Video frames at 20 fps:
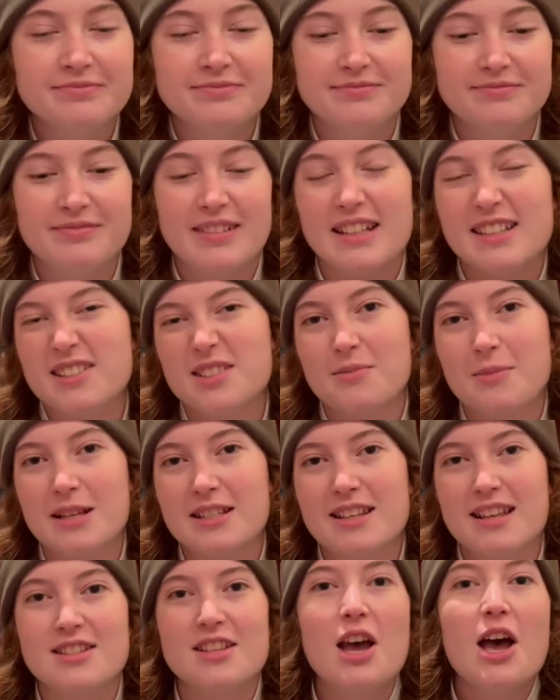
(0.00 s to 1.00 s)
That doesn't make
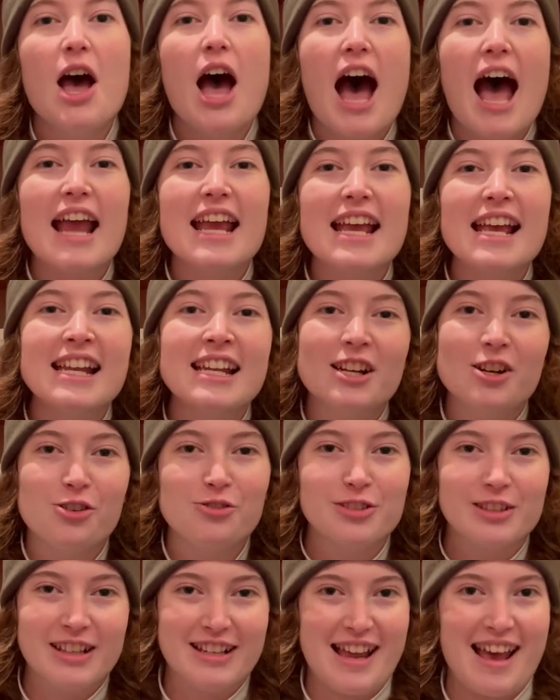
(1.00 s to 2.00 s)
sense. I hit it
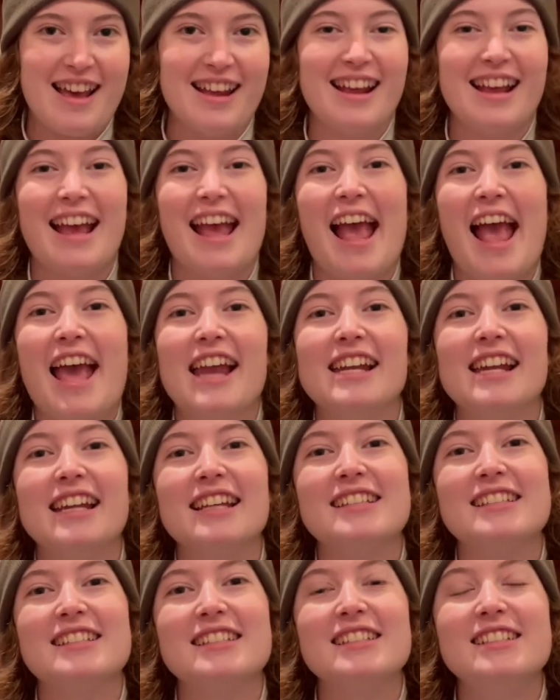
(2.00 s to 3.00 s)
over the net and
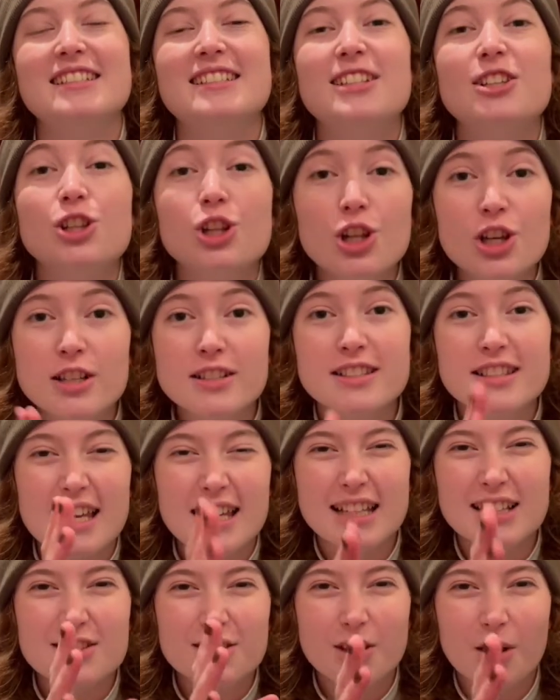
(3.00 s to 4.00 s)
it looks
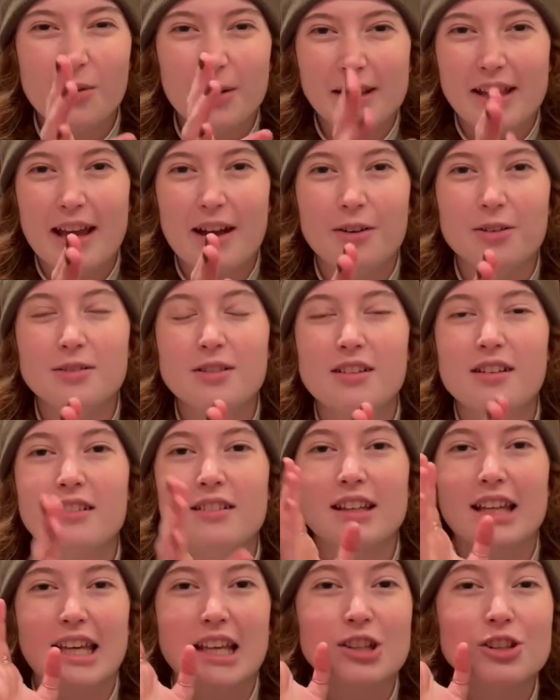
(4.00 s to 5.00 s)
like it's going out.
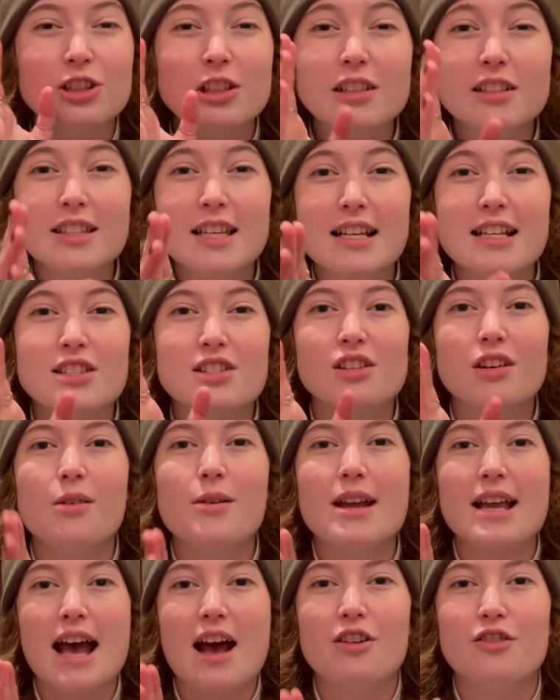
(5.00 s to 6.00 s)
Like it looks like it's
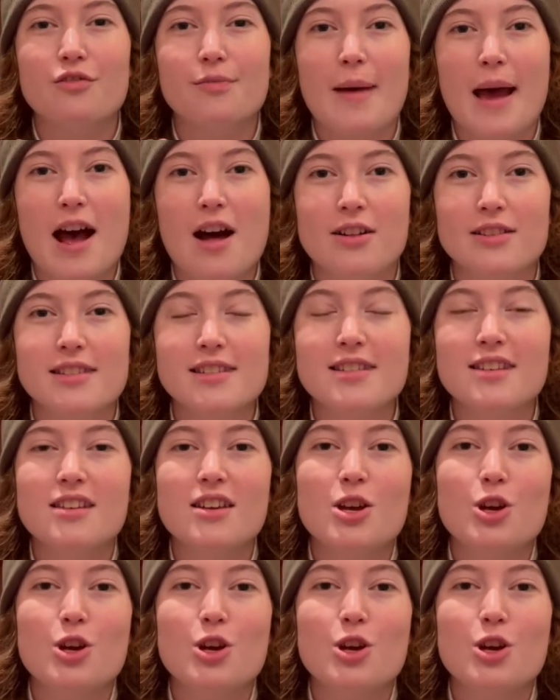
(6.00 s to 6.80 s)
going out of bounds.